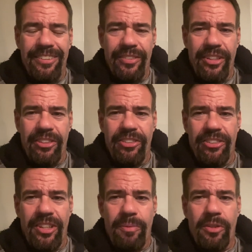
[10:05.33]
We can
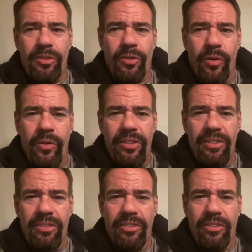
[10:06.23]
just keep this growing.
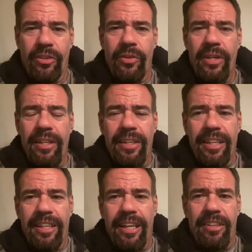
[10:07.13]
So
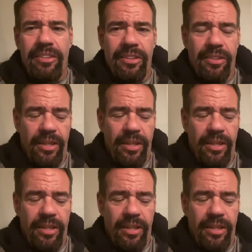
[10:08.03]
again,